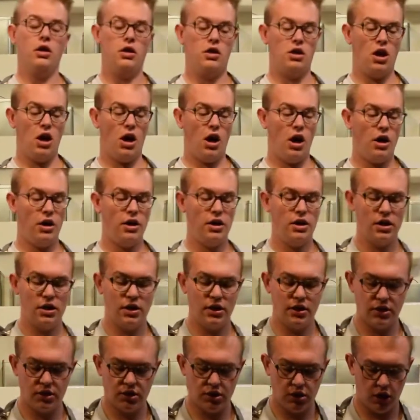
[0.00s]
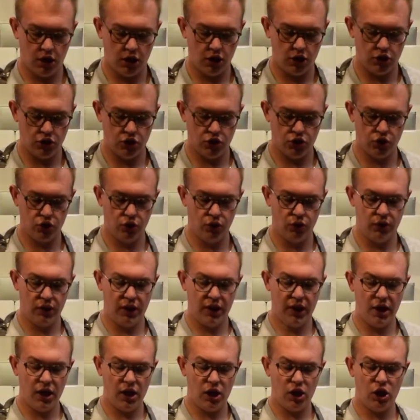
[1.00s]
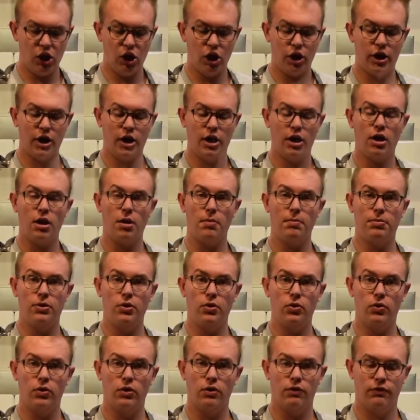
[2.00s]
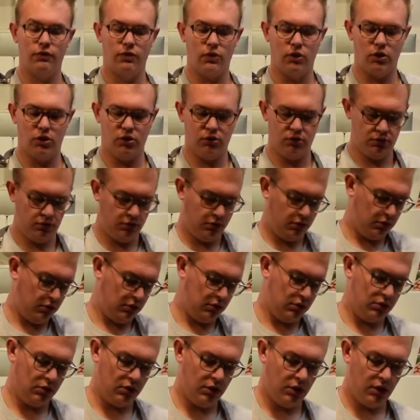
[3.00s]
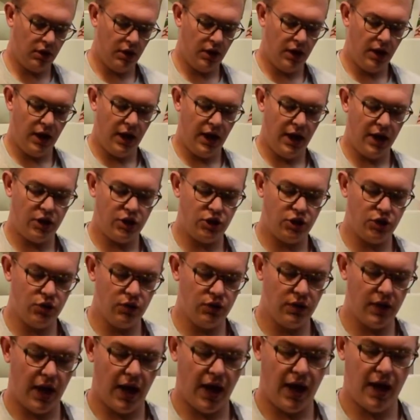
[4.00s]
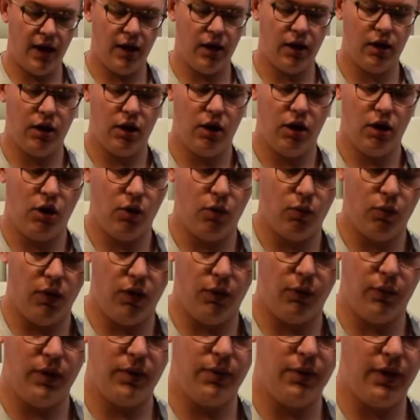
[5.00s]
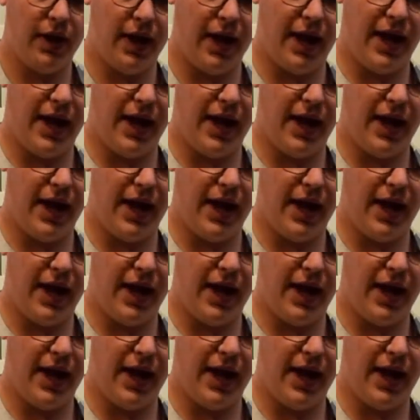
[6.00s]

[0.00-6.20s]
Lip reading: The onions are truly looking beautiful. And to that, what we will